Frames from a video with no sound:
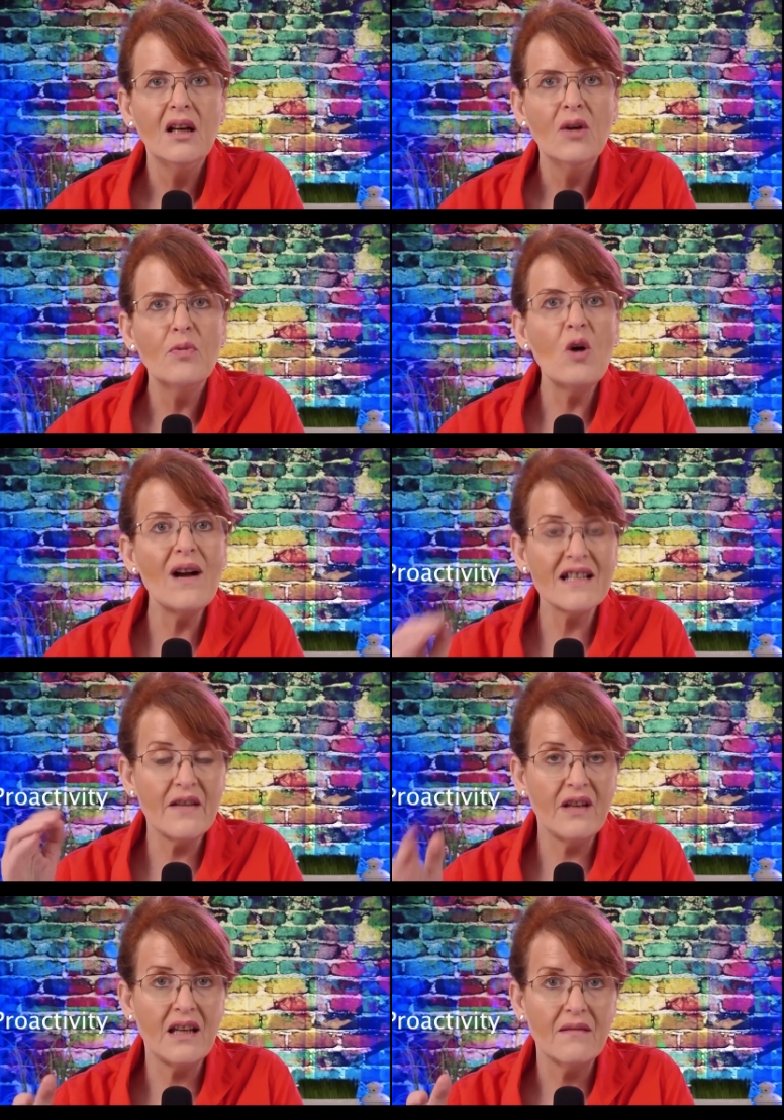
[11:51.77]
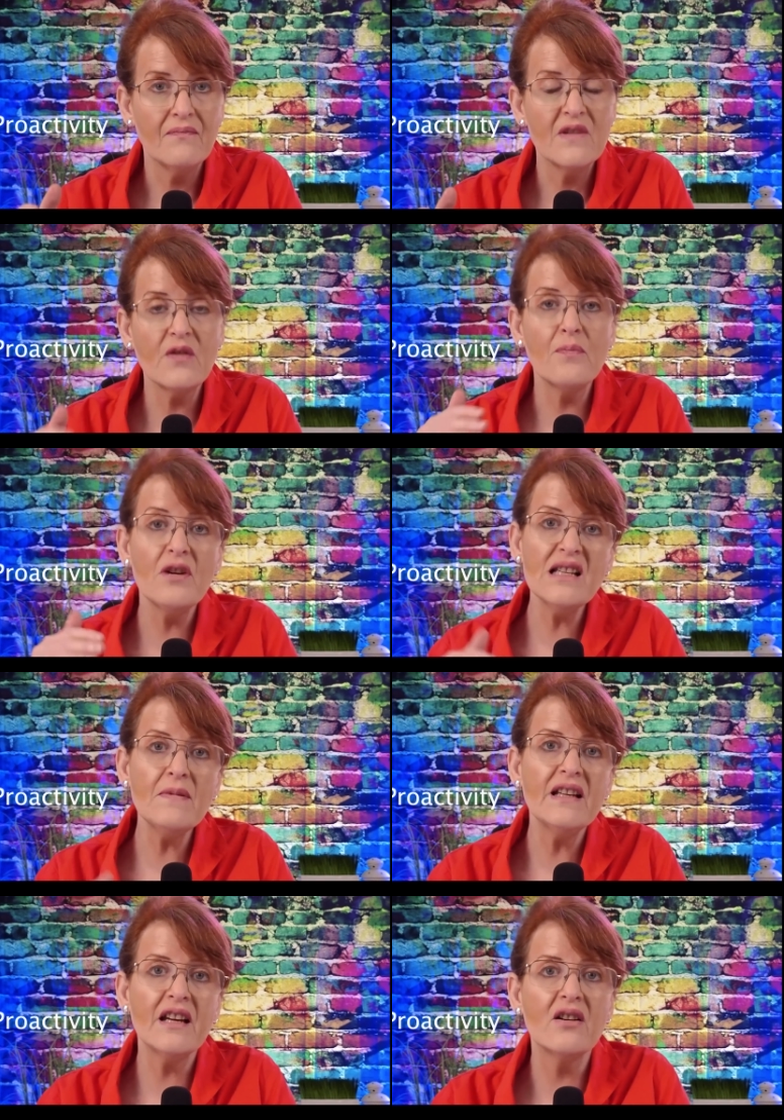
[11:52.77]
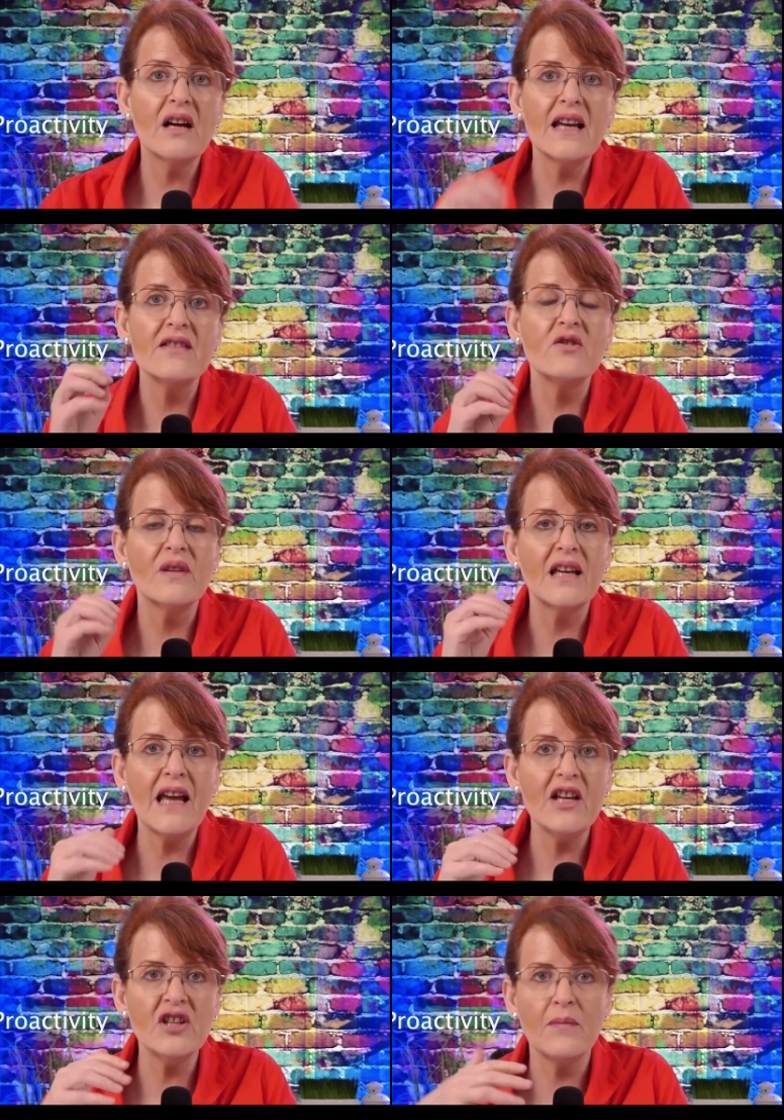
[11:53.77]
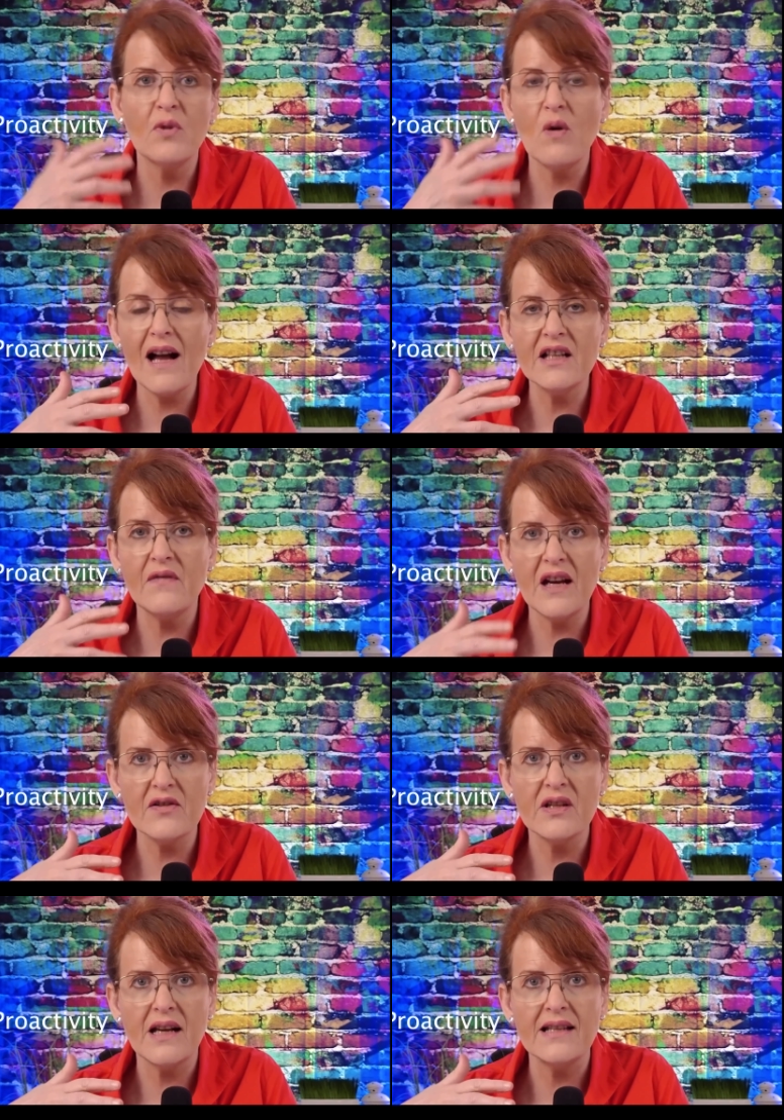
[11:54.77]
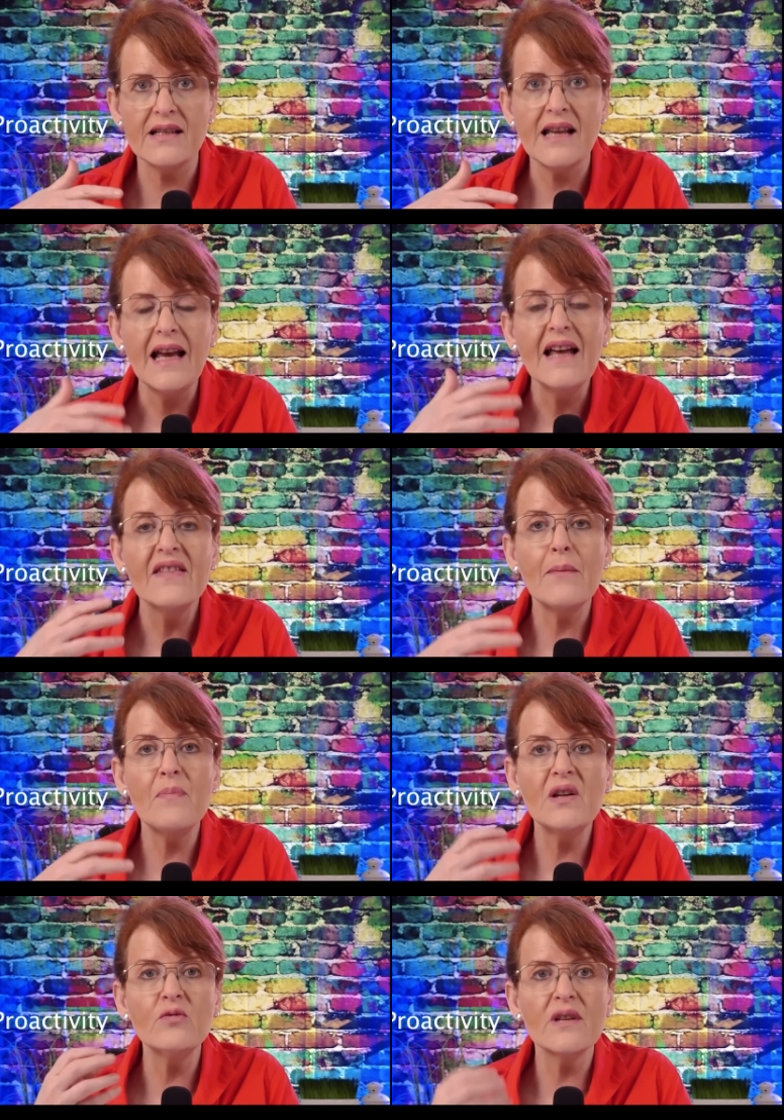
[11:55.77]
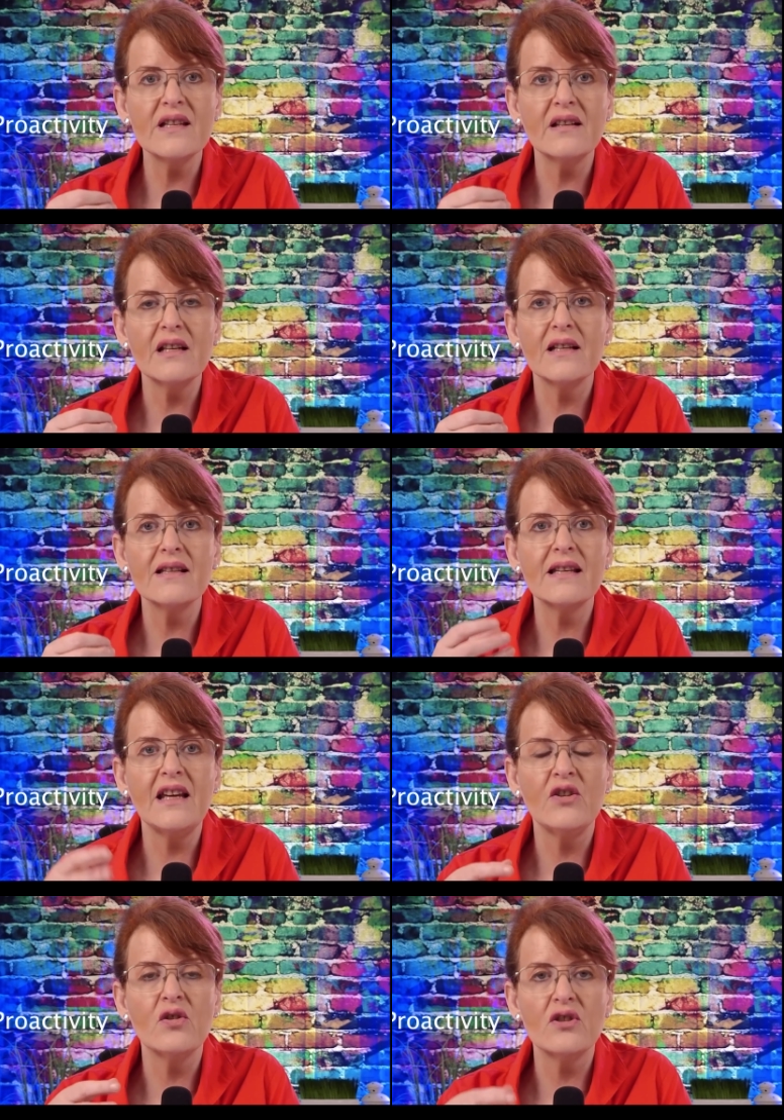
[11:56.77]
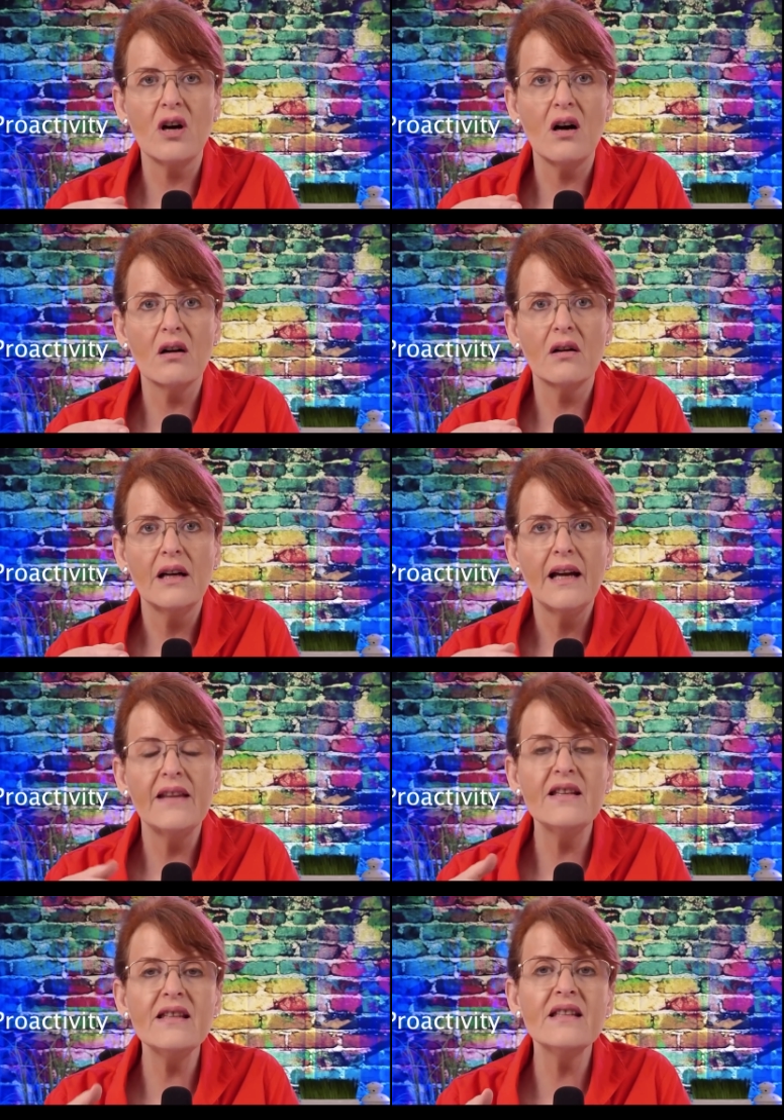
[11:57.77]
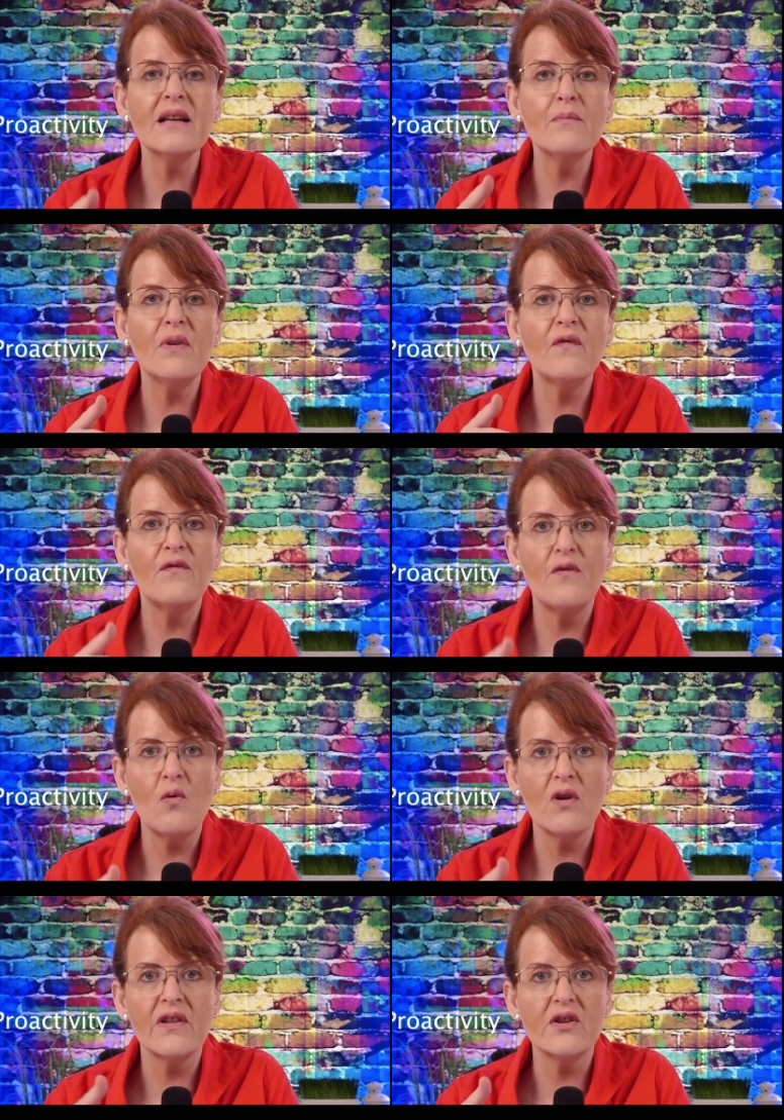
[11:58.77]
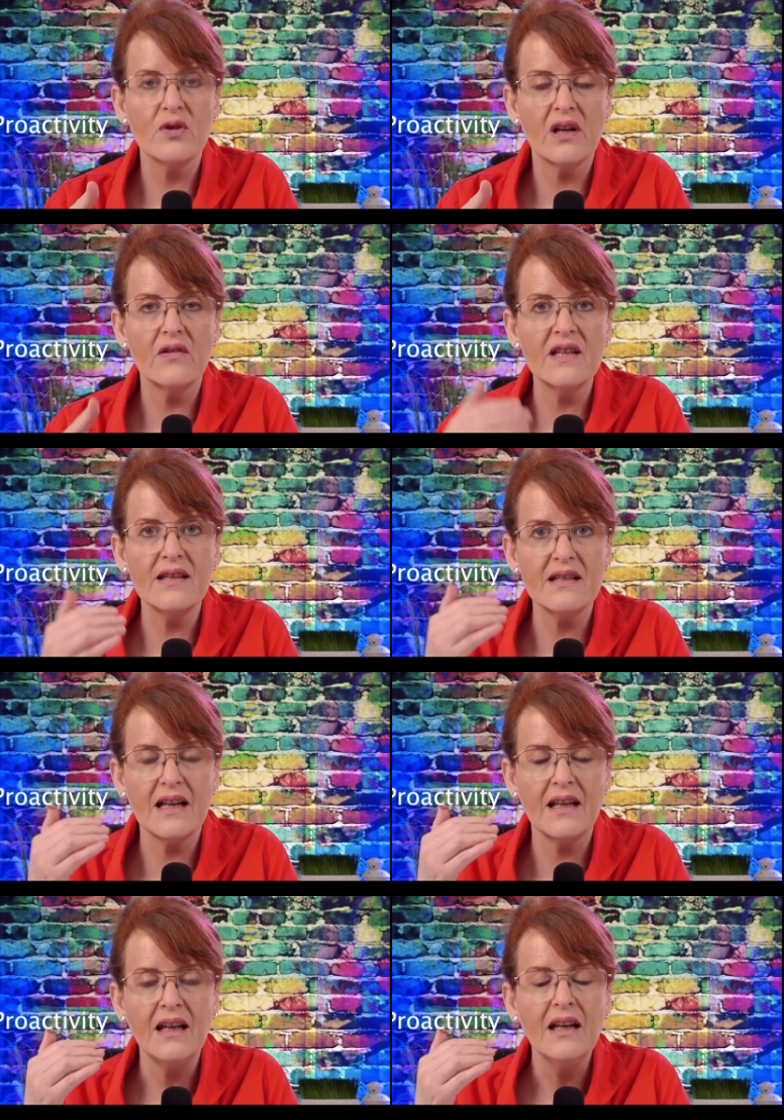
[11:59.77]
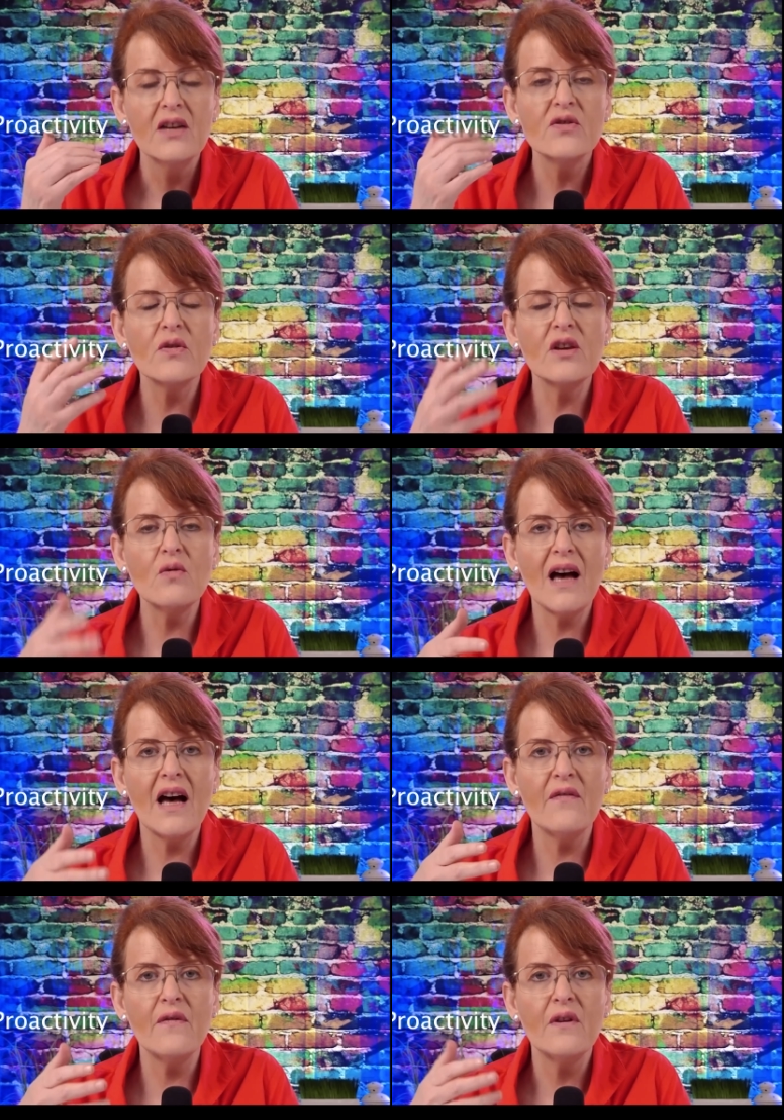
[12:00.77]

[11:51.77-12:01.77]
Proactivity. So the principle here is to engage in proactive exercises that build resilience in your dog. And this is done before the trigger. This is done so that you have